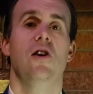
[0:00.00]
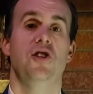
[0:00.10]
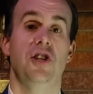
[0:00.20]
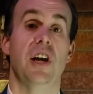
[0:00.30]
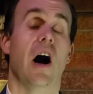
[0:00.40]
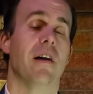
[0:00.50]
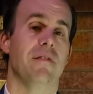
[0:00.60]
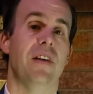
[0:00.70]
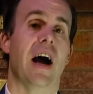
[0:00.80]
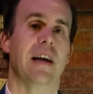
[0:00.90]
Xion
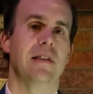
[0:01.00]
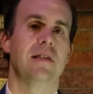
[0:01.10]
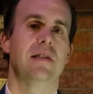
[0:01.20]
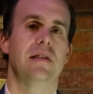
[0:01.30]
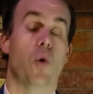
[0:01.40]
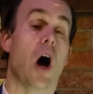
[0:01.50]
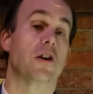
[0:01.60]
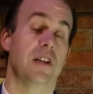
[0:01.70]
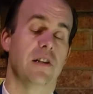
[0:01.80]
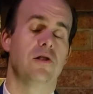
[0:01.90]
fights
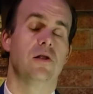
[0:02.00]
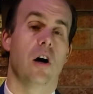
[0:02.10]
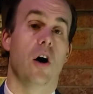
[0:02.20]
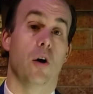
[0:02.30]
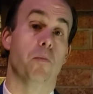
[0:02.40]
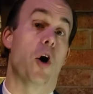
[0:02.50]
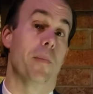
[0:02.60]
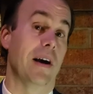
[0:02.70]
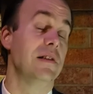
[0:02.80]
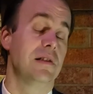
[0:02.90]
Roxas on
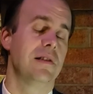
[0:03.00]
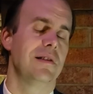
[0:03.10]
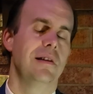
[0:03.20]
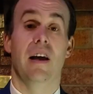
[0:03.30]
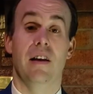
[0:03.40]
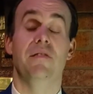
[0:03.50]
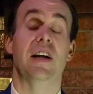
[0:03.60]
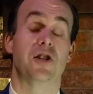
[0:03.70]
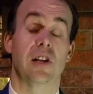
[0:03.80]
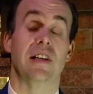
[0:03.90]
purpose and
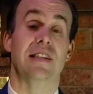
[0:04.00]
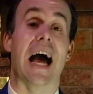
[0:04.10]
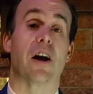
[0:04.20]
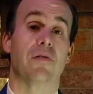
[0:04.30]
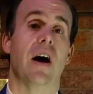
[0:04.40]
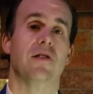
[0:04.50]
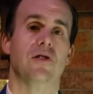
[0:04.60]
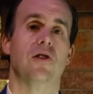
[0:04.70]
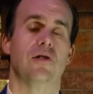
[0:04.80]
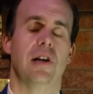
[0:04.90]
eventually sacrifices
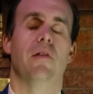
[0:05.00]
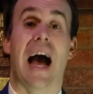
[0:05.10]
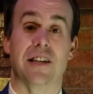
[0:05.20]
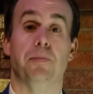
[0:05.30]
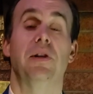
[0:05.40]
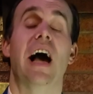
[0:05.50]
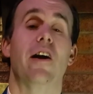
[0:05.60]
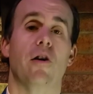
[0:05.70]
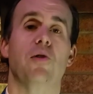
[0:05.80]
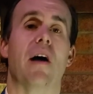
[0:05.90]
herself. As a
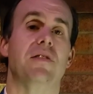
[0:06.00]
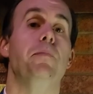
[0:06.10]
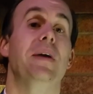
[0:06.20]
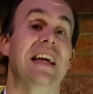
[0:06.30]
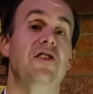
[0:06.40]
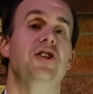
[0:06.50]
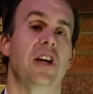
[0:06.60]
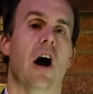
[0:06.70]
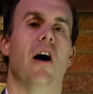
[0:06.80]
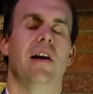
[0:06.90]
player, you have to beat
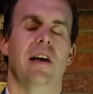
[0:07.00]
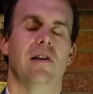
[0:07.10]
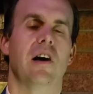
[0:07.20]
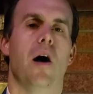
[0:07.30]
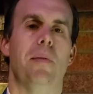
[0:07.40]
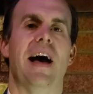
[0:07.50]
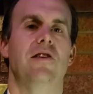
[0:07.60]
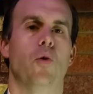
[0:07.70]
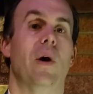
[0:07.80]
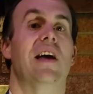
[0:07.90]
Xion in combat
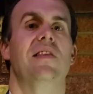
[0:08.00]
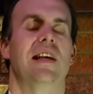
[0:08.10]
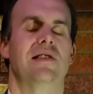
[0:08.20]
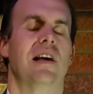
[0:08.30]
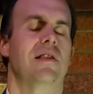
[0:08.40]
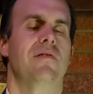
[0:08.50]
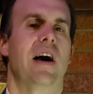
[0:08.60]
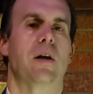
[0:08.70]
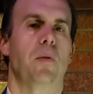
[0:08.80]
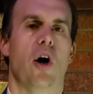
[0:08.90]
to win. That's like the
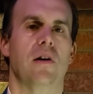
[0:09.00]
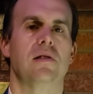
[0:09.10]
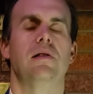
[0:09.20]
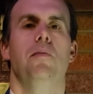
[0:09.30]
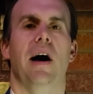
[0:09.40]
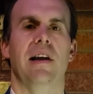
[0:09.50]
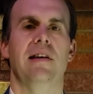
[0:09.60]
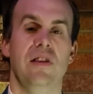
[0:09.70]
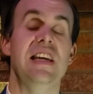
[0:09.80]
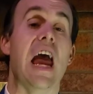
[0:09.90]
final boss. But
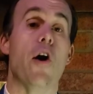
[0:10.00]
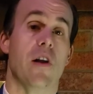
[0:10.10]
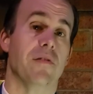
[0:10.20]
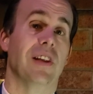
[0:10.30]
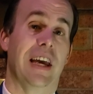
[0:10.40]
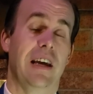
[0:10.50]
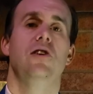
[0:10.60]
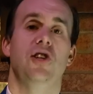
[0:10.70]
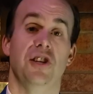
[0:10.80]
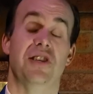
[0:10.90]
narratively,
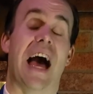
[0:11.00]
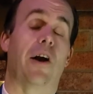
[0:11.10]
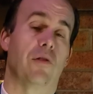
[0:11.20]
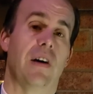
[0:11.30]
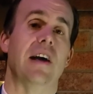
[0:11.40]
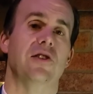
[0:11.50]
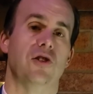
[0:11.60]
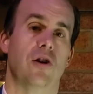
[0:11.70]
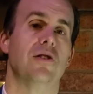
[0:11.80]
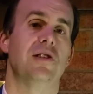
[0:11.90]
she sacrifices
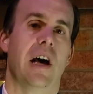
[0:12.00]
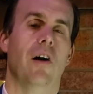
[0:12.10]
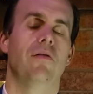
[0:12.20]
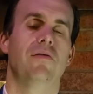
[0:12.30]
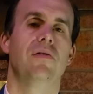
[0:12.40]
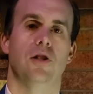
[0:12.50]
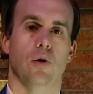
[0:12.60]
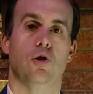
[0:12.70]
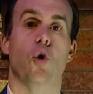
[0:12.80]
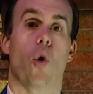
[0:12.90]
herself so
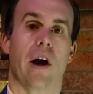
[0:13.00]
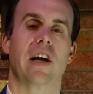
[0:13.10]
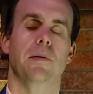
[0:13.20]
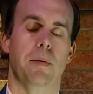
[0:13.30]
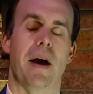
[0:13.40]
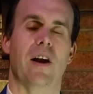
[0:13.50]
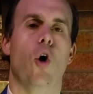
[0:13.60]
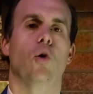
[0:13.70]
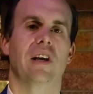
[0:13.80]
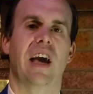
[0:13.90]
Sora can be made
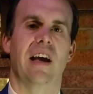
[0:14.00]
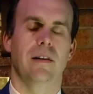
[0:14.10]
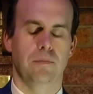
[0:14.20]
whole again.